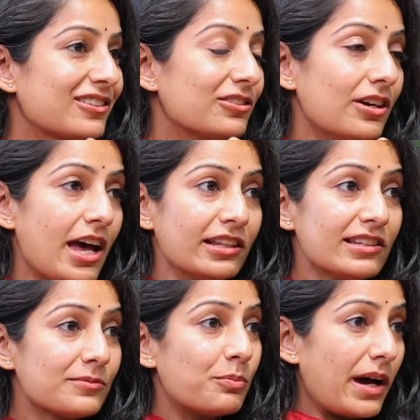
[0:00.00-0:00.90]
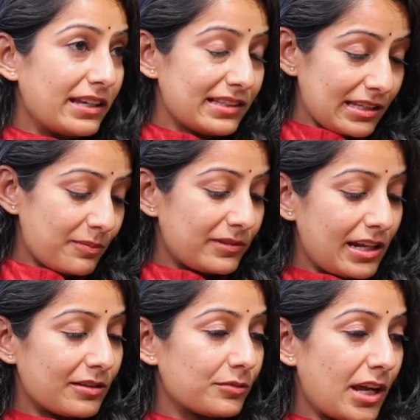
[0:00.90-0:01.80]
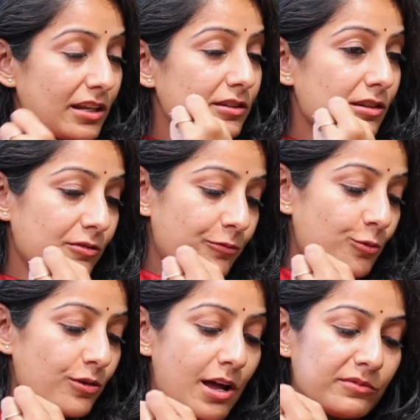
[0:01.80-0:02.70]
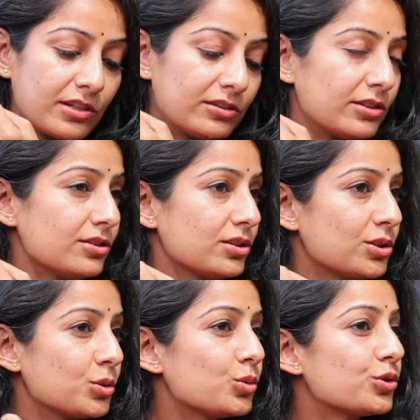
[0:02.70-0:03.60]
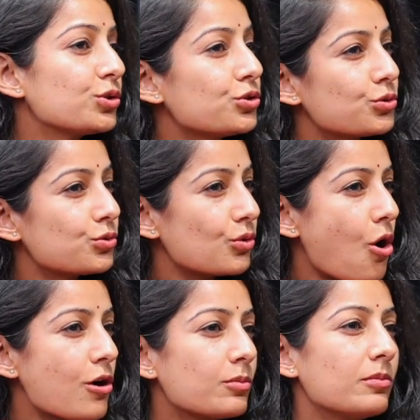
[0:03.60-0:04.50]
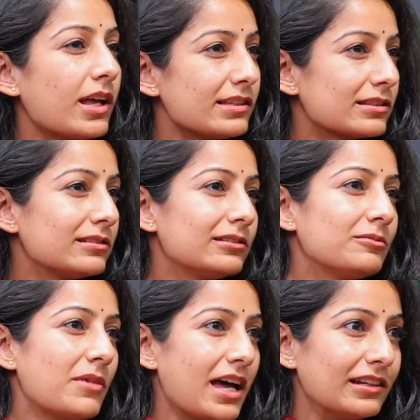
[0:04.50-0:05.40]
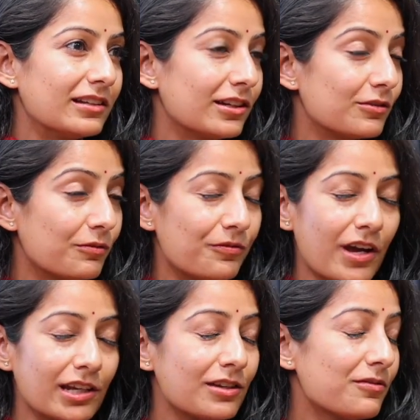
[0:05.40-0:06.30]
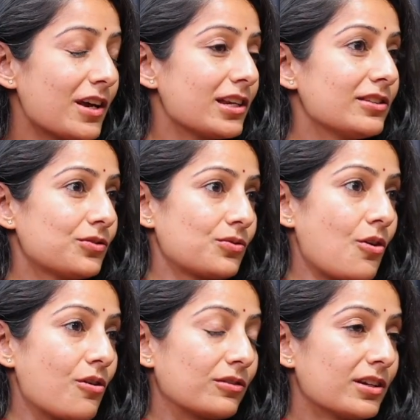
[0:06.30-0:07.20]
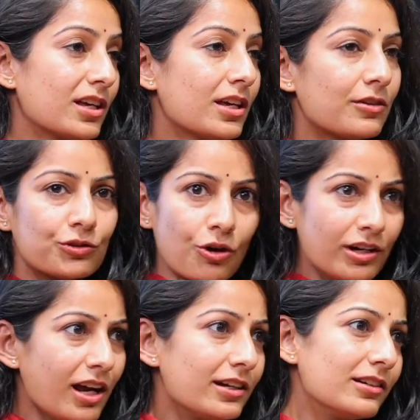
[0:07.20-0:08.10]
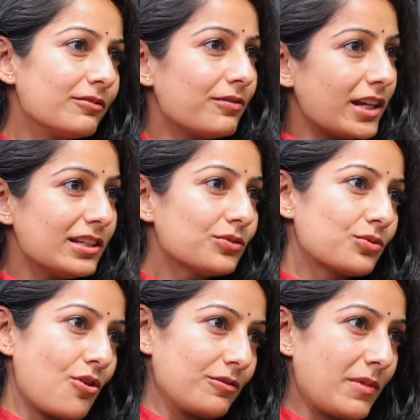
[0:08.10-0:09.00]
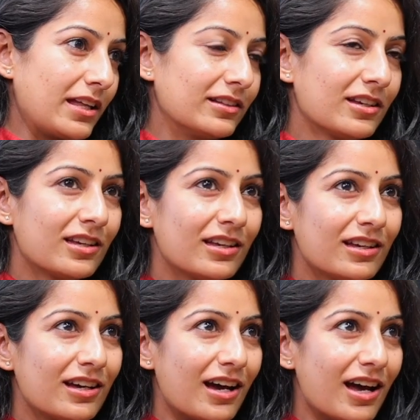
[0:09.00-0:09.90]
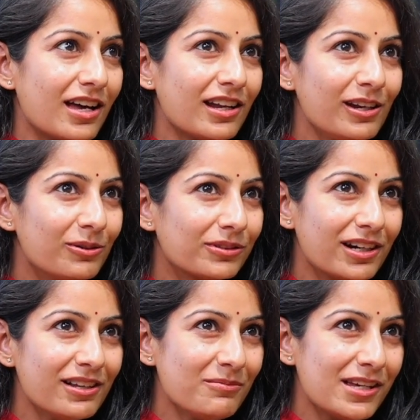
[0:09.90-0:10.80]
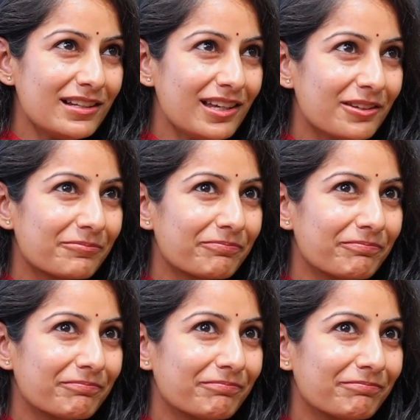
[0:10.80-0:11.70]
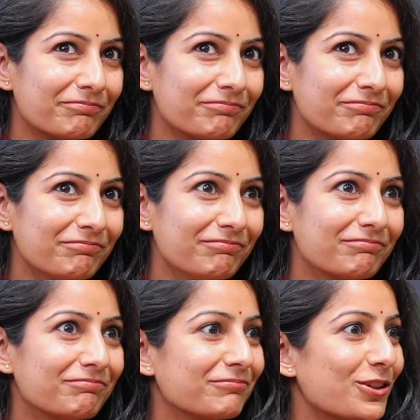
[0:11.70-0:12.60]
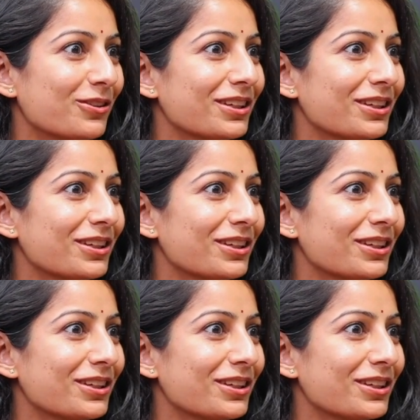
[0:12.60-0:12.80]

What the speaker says: And his biceps, and the forearms are this huge and strong, masculine man. Very, very strong. Short heighted, very strong man. And I looked at him and I was like,